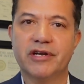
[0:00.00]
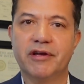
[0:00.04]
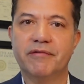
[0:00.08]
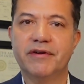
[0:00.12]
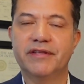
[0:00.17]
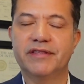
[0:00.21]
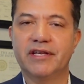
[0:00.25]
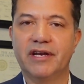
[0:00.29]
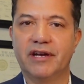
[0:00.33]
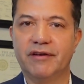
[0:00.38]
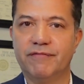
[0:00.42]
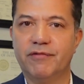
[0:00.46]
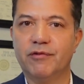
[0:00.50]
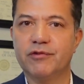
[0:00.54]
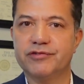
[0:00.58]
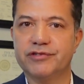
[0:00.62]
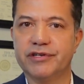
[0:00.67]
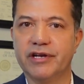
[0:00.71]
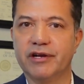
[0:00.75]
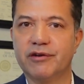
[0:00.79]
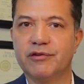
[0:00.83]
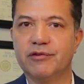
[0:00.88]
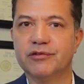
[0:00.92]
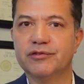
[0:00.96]
every thirty-four
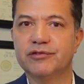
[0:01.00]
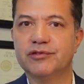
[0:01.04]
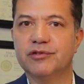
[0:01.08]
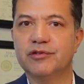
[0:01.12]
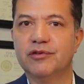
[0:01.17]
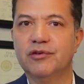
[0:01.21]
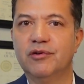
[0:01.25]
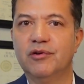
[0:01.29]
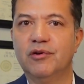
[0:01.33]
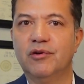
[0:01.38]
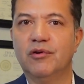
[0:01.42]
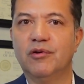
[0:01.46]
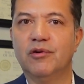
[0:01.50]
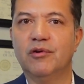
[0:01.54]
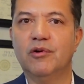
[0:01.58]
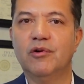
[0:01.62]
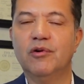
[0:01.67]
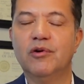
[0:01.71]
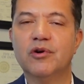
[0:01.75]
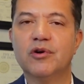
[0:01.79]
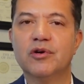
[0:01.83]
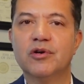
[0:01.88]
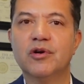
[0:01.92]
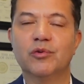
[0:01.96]
seconds
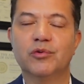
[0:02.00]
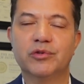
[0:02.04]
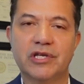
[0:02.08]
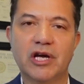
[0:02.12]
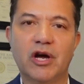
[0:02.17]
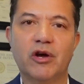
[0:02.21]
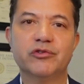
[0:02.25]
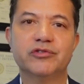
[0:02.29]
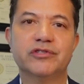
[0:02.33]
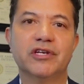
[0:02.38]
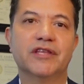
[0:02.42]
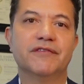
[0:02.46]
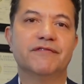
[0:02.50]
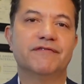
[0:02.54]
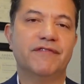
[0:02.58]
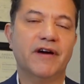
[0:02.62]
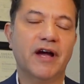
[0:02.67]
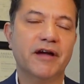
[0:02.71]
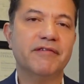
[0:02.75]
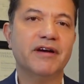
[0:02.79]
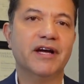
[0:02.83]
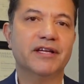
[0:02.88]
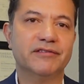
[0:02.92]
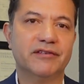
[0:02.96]
or two thousand
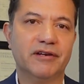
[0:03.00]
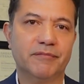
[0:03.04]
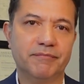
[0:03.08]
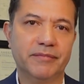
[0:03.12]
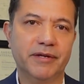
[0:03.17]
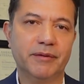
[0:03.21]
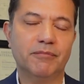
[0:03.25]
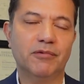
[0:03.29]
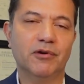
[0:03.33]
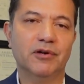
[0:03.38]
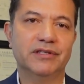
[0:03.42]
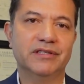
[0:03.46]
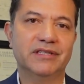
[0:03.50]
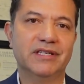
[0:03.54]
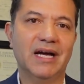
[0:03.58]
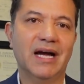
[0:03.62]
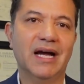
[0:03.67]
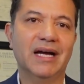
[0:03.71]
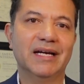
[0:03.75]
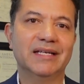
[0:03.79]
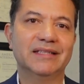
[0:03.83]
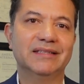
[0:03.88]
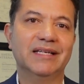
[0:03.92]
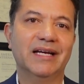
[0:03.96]
five hundred people
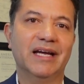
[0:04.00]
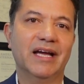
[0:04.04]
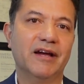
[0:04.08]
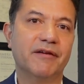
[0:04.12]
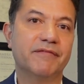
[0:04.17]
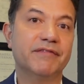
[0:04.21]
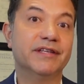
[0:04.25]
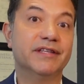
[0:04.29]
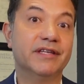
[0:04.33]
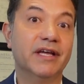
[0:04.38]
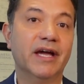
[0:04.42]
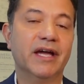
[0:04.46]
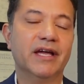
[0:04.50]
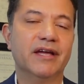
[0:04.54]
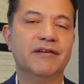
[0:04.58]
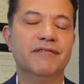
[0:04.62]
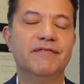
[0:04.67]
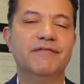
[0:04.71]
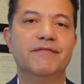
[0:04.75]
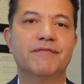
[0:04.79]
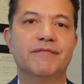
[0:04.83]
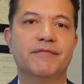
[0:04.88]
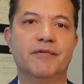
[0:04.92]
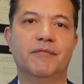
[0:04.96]
die every day
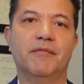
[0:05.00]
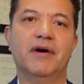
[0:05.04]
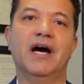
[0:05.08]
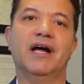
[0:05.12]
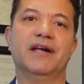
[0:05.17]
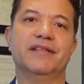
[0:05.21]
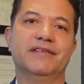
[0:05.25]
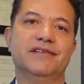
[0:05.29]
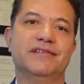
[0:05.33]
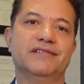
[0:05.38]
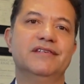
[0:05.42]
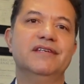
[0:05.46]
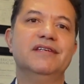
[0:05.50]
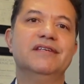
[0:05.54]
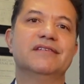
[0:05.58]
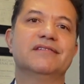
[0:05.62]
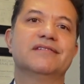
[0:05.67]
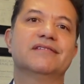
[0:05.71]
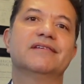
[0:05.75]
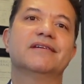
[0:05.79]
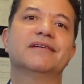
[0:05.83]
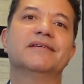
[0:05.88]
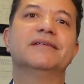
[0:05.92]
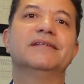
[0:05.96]
from heart
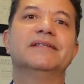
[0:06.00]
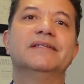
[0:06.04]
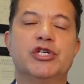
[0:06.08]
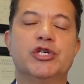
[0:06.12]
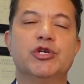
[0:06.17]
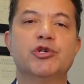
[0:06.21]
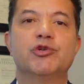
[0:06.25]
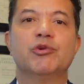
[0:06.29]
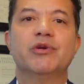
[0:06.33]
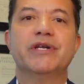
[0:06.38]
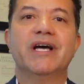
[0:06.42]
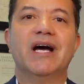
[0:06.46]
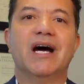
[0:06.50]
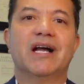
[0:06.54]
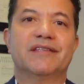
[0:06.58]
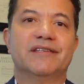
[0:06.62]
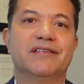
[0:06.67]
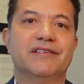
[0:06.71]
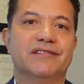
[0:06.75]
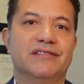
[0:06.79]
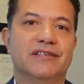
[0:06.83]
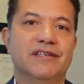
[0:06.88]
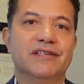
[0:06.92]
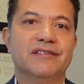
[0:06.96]
disease. Usually heart
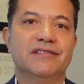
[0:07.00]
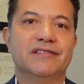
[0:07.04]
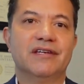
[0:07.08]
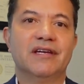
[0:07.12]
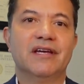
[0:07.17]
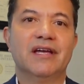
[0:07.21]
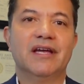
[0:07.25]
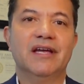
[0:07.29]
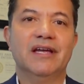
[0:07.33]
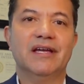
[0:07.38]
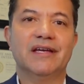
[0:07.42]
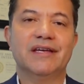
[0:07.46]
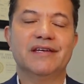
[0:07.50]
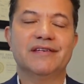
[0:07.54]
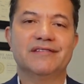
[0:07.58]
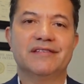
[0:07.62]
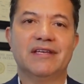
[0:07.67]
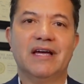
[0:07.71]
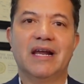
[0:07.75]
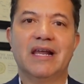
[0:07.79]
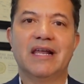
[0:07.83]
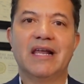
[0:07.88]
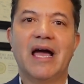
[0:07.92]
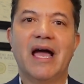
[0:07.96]
disease is
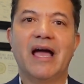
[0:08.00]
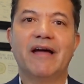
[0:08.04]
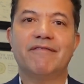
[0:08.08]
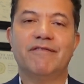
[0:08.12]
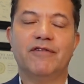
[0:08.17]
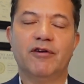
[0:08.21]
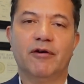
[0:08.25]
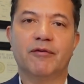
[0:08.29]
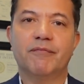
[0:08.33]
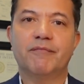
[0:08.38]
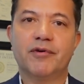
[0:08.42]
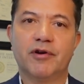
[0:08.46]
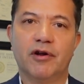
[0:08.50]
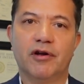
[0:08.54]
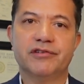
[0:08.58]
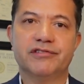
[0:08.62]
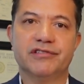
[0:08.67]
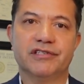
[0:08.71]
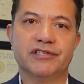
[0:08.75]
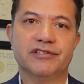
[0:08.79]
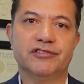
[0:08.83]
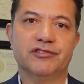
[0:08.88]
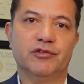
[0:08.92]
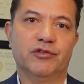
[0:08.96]
a lifelong
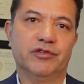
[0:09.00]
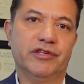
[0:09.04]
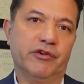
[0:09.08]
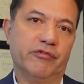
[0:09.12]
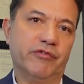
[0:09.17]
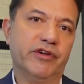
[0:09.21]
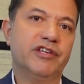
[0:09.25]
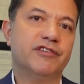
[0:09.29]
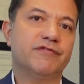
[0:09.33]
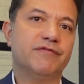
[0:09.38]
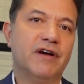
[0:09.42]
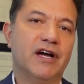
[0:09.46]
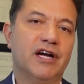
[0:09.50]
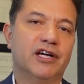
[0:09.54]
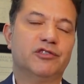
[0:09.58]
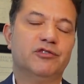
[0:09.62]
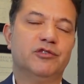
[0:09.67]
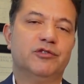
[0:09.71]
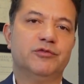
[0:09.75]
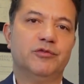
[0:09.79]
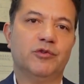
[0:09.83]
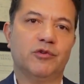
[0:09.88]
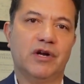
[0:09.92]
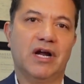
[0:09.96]
process, so the risk
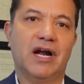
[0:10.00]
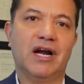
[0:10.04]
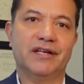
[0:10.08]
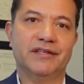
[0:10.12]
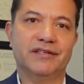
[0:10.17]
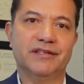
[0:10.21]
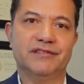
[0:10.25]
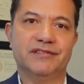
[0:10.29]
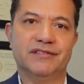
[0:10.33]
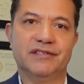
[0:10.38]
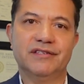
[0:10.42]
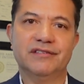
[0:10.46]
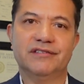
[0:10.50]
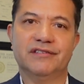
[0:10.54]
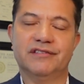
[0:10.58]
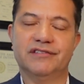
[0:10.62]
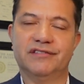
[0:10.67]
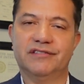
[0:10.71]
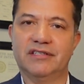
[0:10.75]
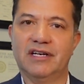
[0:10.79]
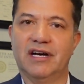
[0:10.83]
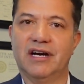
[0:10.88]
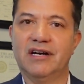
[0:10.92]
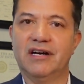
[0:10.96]
factors for heart disease
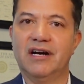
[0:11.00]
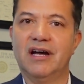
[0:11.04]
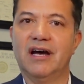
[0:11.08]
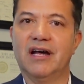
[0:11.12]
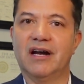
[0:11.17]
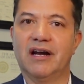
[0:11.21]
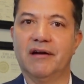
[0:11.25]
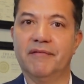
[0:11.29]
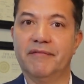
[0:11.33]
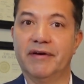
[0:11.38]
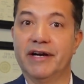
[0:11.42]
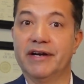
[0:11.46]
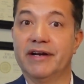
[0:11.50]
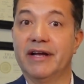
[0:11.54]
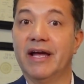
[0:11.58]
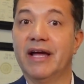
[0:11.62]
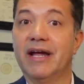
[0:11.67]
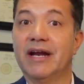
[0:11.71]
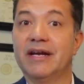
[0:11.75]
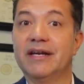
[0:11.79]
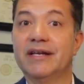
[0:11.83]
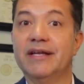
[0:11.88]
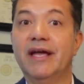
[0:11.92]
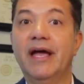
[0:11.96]
start at a very
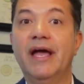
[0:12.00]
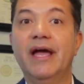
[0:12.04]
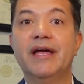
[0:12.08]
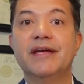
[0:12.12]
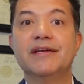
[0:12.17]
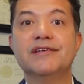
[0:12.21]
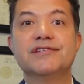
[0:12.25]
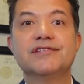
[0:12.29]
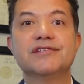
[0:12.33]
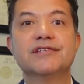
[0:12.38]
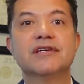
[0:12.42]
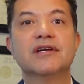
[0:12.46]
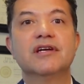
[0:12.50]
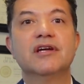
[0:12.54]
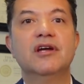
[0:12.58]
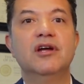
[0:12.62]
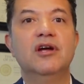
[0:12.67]
early age.